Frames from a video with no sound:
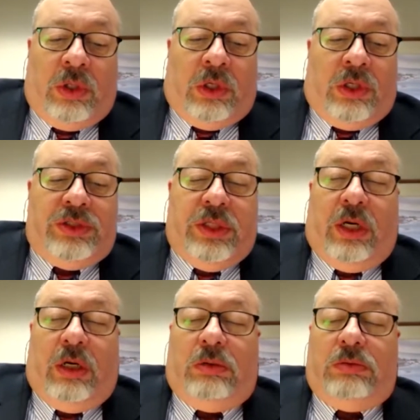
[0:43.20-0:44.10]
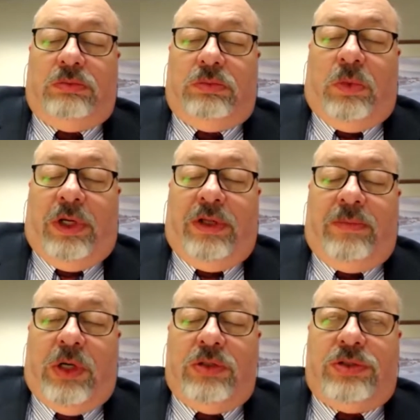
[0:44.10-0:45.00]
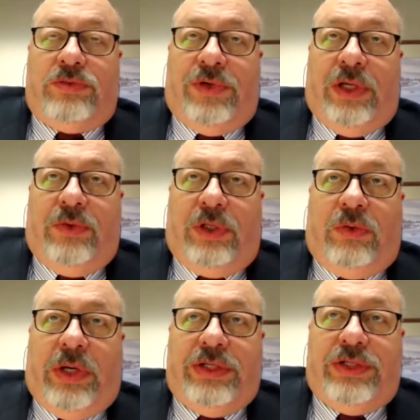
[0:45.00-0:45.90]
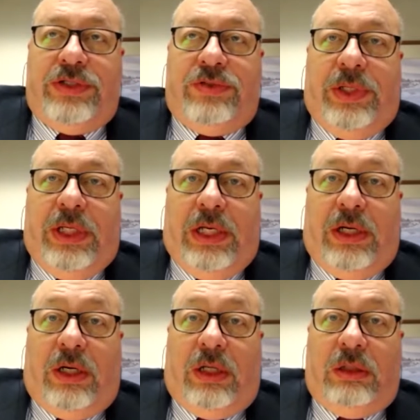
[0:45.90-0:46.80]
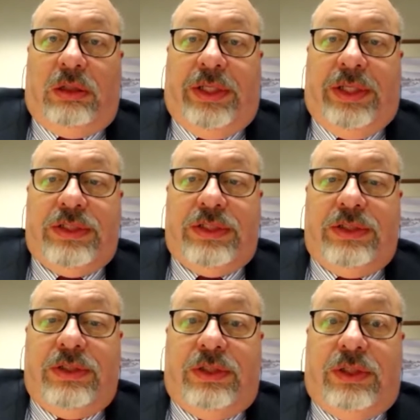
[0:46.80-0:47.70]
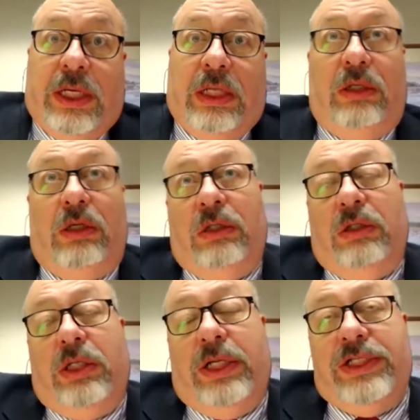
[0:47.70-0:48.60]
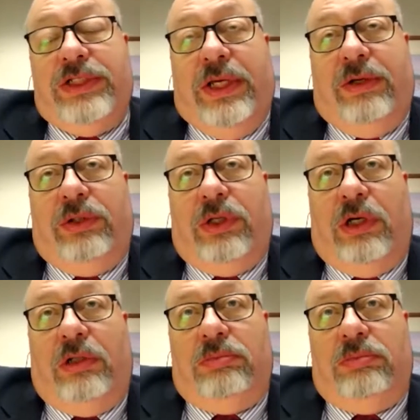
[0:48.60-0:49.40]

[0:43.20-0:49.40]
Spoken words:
So one of the most frequent questions we hear is, how long can I stay on comp?